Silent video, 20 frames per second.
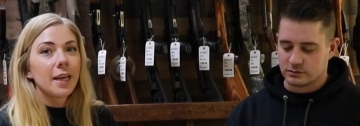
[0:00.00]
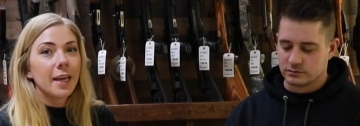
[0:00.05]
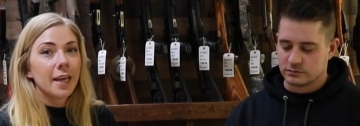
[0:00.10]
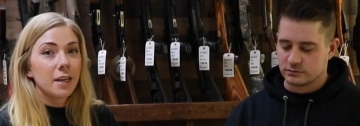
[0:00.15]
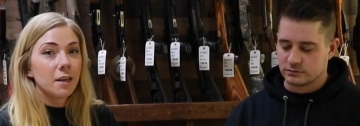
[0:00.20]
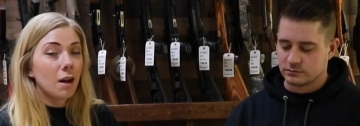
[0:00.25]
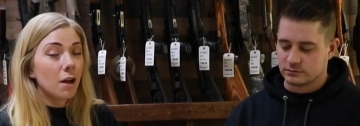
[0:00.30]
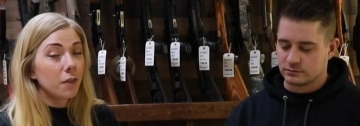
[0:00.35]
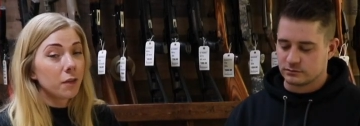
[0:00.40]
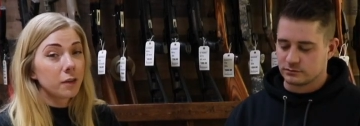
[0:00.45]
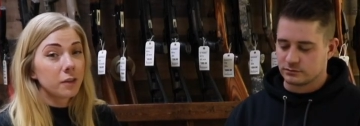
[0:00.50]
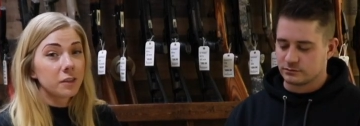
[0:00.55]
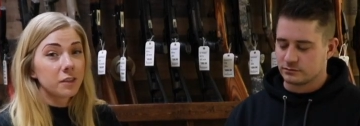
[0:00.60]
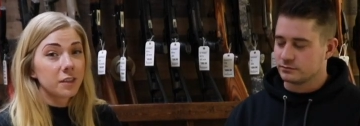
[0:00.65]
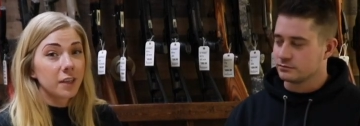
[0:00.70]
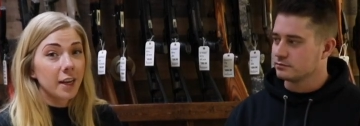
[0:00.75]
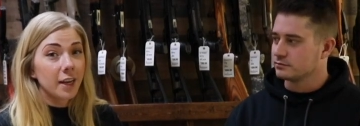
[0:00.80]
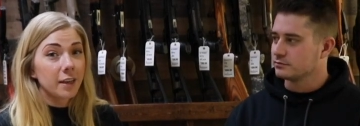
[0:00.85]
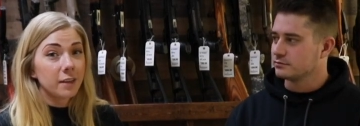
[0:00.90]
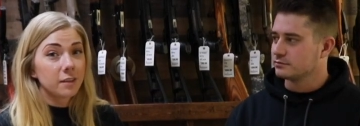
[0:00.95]
Speaker 1: In other
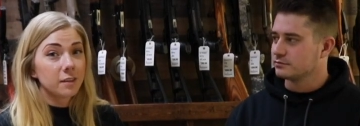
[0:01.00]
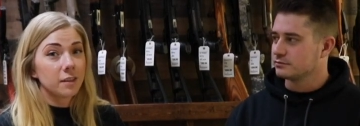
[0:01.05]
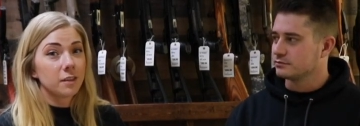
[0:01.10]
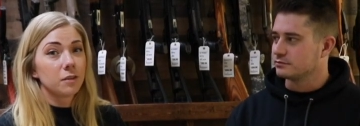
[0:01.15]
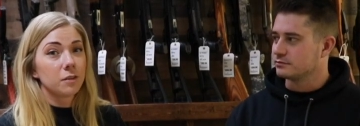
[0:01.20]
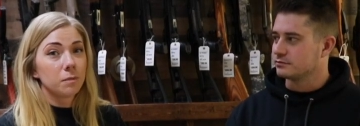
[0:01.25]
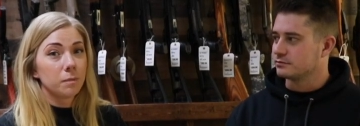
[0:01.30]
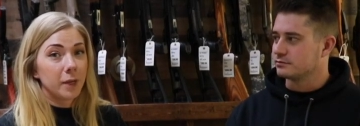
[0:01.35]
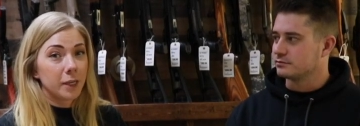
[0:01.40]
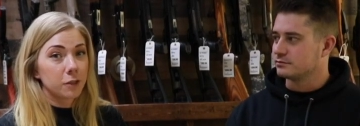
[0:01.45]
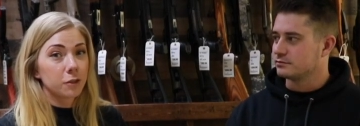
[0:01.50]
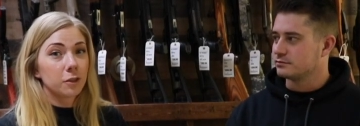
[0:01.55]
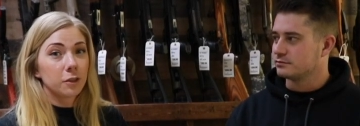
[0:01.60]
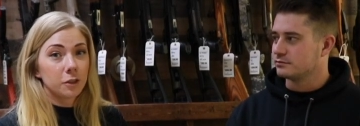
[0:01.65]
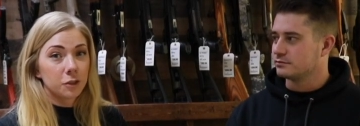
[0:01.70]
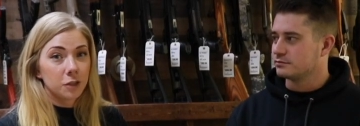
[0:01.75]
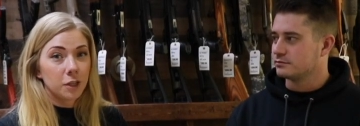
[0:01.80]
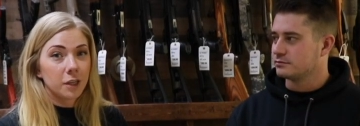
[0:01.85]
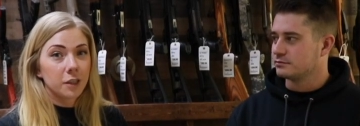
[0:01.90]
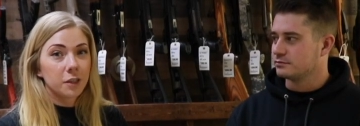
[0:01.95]
states, and make sure
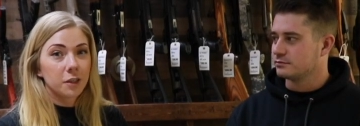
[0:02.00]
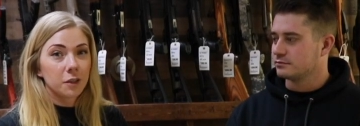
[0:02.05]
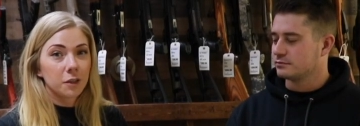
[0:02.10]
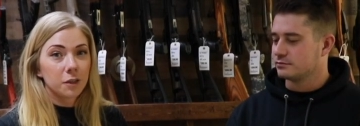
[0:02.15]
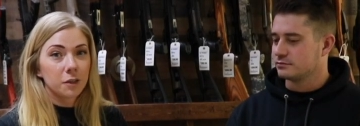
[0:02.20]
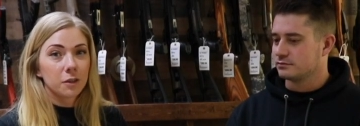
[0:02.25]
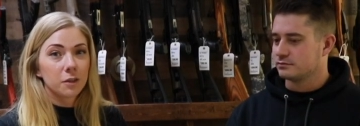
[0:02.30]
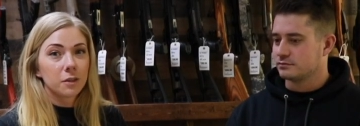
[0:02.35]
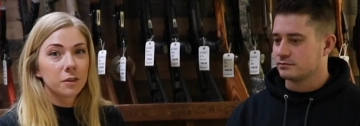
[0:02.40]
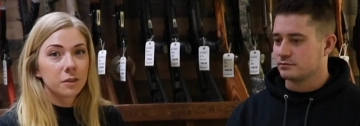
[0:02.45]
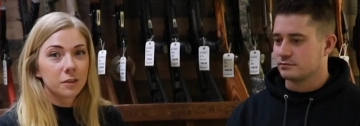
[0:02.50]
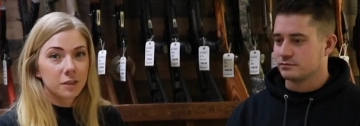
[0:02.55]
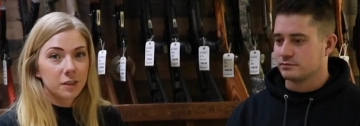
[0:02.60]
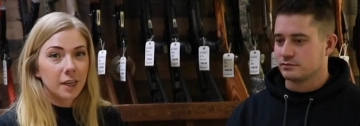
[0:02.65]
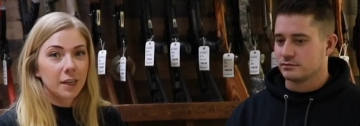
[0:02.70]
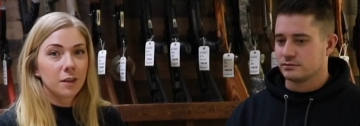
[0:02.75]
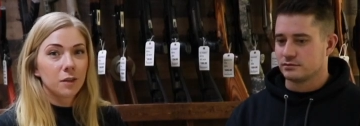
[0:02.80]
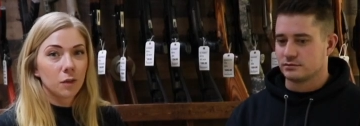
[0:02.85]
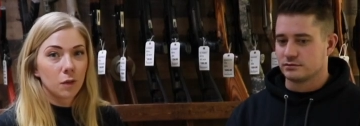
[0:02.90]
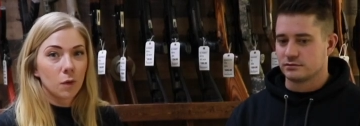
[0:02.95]
and check your
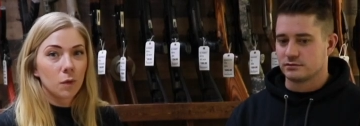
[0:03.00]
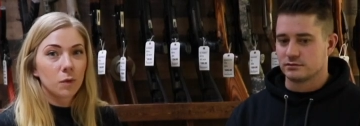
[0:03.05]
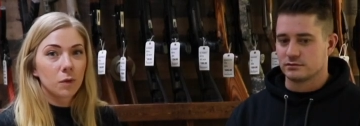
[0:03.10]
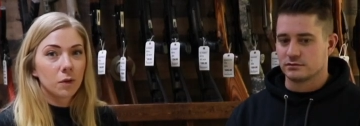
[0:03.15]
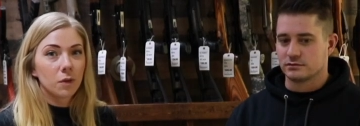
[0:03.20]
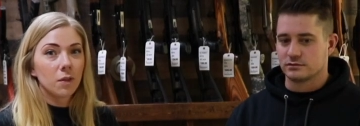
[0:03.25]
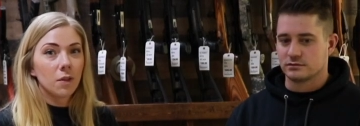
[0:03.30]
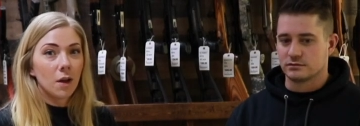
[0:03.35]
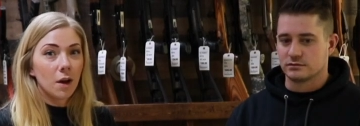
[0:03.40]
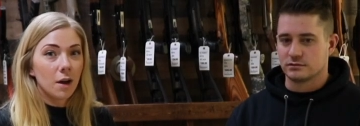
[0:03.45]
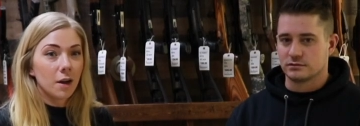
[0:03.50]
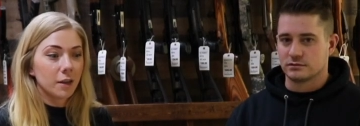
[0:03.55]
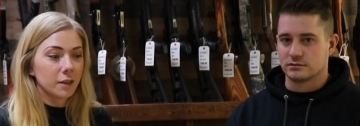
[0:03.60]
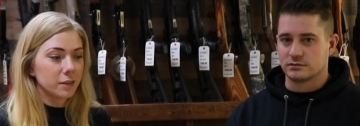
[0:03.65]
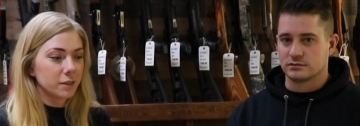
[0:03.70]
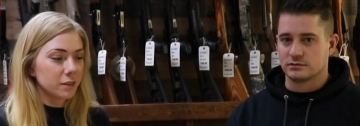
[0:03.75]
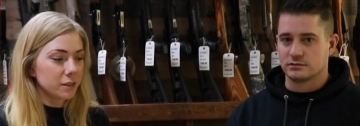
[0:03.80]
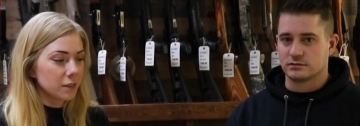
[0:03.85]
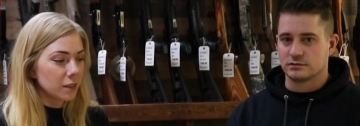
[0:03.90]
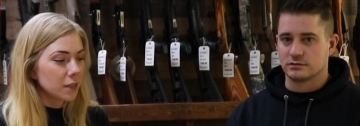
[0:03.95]
state and local
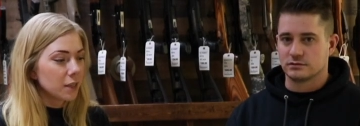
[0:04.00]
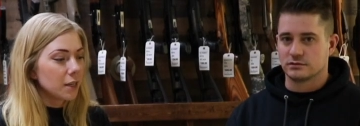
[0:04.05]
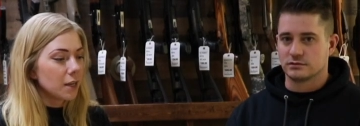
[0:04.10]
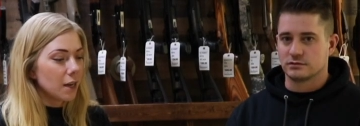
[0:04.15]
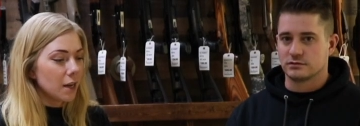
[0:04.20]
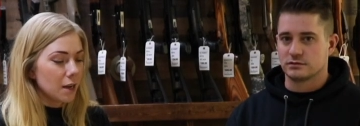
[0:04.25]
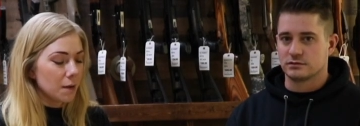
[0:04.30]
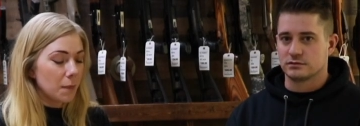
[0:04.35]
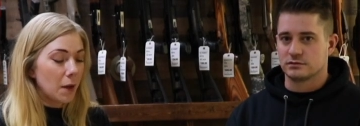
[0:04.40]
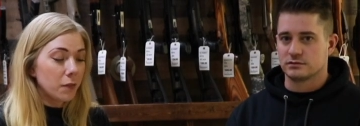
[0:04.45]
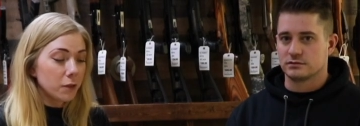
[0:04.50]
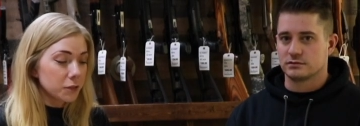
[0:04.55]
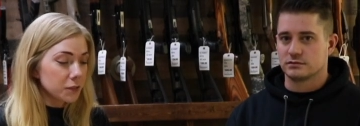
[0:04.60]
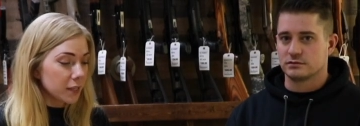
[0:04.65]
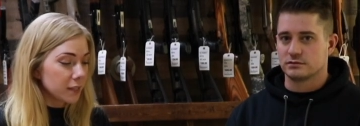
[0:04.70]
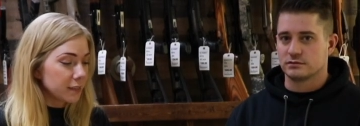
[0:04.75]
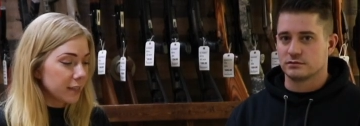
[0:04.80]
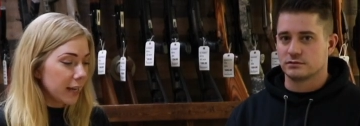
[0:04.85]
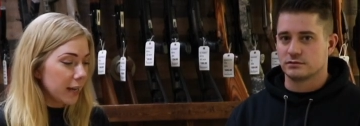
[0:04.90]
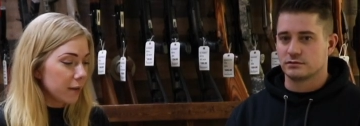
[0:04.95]
laws, um, other
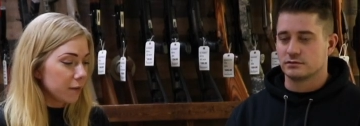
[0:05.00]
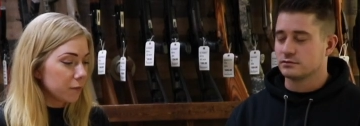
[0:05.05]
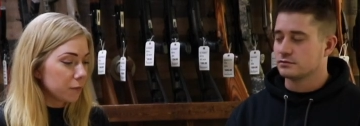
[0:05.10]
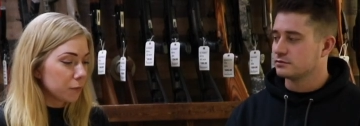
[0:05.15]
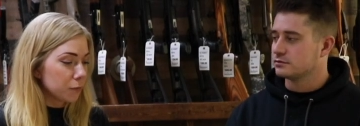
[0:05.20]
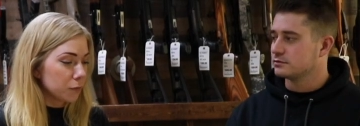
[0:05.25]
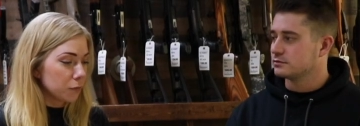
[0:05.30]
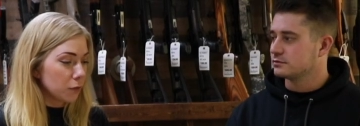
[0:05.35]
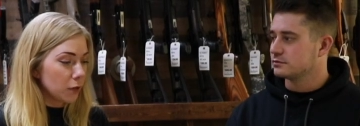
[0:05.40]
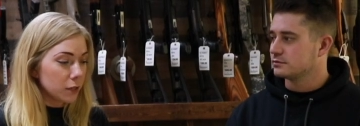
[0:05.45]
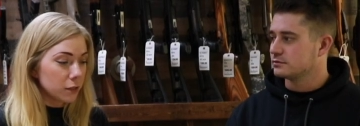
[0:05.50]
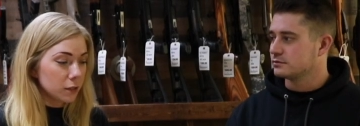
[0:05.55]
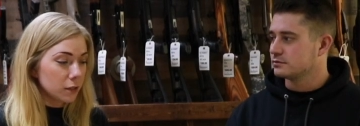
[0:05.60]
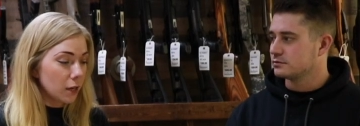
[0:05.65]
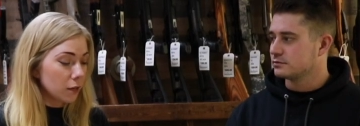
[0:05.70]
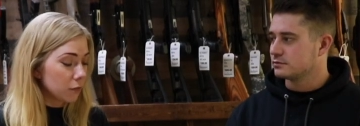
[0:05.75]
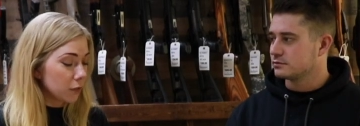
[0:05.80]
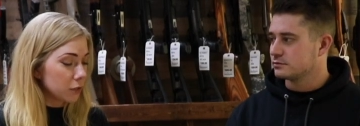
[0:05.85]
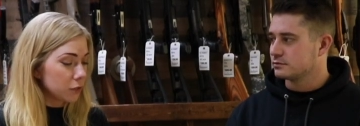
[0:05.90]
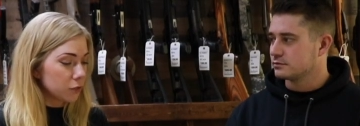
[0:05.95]
states have
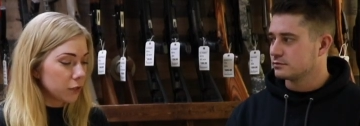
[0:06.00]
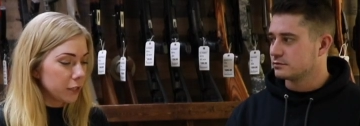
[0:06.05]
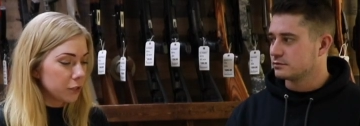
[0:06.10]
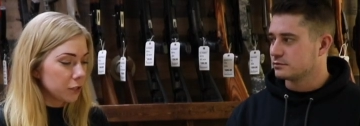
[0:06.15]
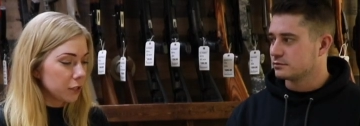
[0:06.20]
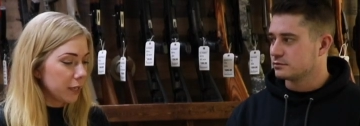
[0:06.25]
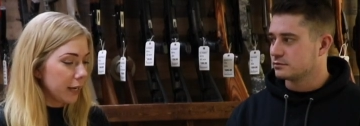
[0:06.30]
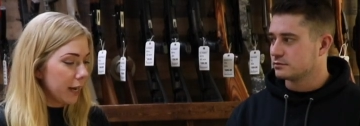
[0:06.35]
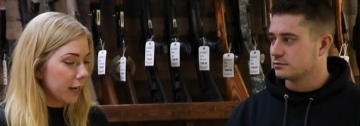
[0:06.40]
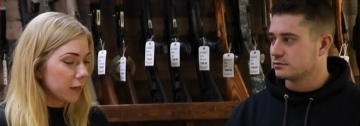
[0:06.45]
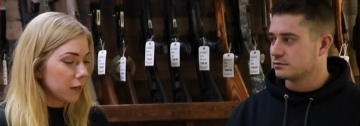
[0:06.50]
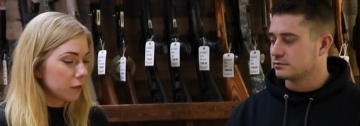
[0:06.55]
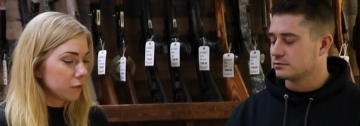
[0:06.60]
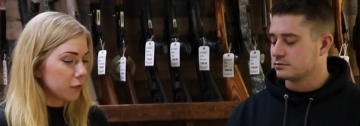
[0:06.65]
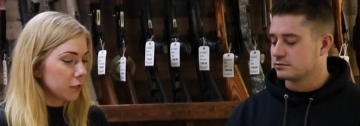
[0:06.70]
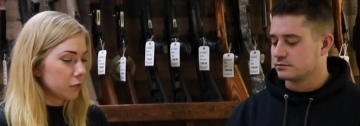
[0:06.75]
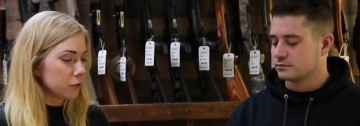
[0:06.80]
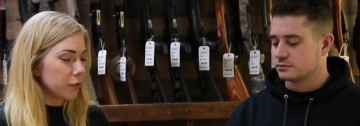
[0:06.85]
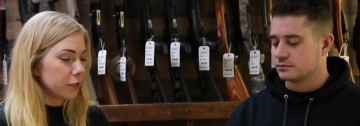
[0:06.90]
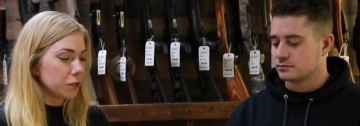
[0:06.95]
gun registration, handgun
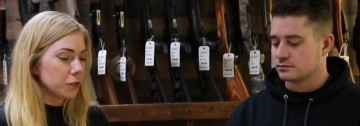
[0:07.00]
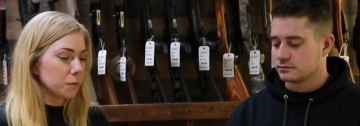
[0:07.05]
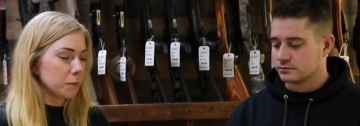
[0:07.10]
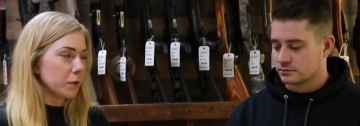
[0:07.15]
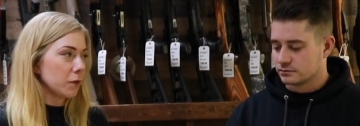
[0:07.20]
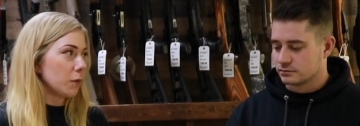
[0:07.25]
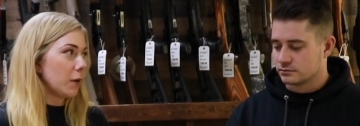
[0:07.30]
registration, but